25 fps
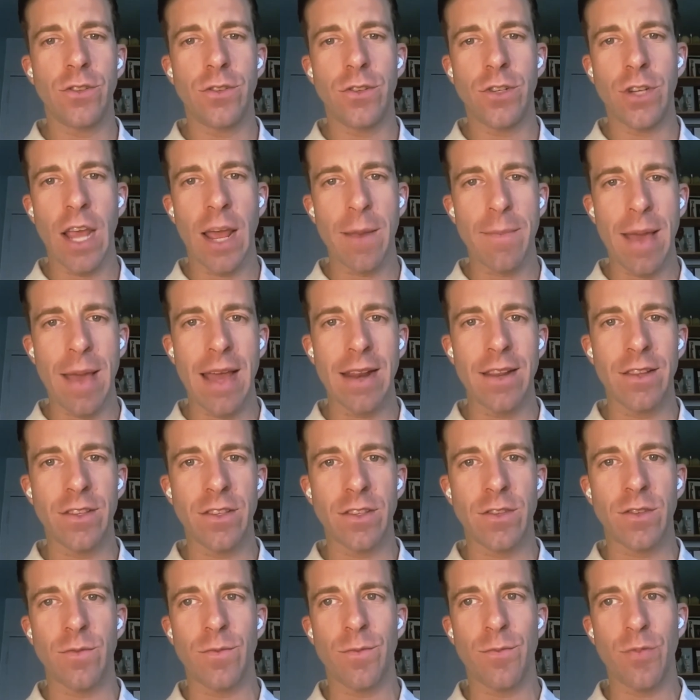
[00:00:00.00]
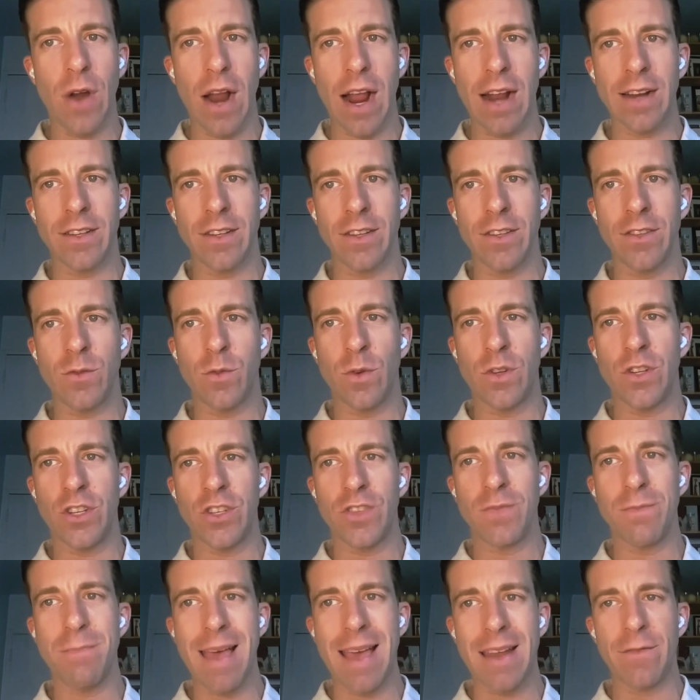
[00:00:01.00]
Chad Madden's practice, which
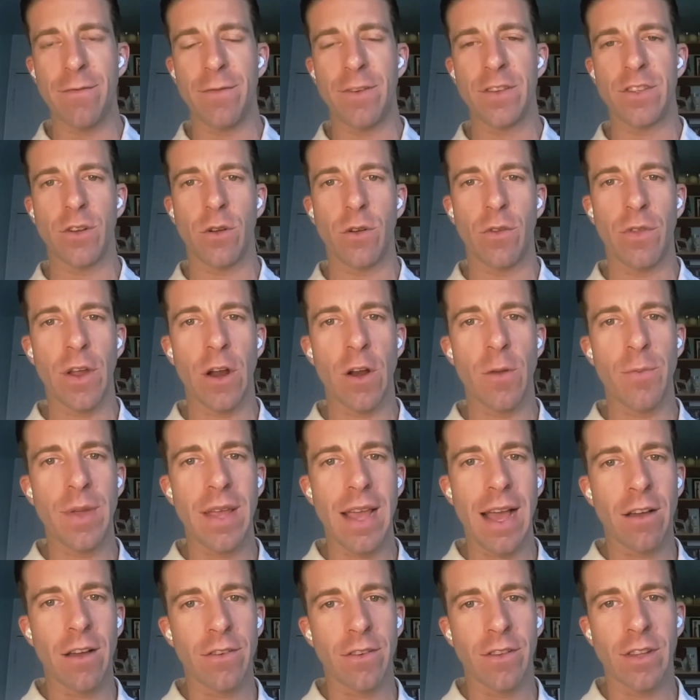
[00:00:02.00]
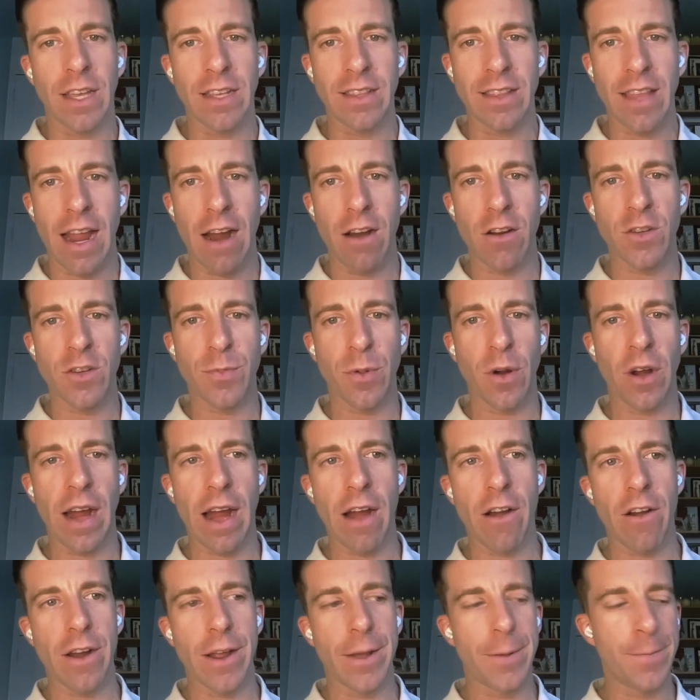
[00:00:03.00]
is Madden Physical Therapy out in like the Harrisburg
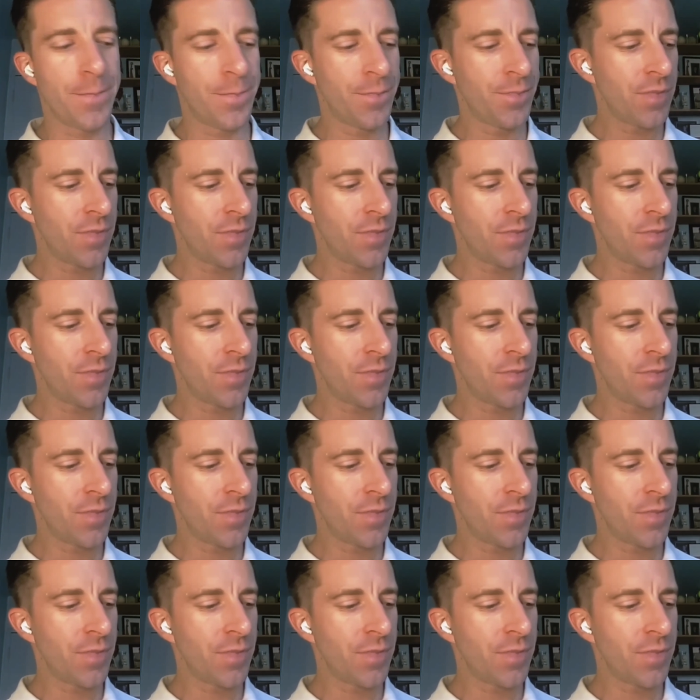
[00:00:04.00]
area.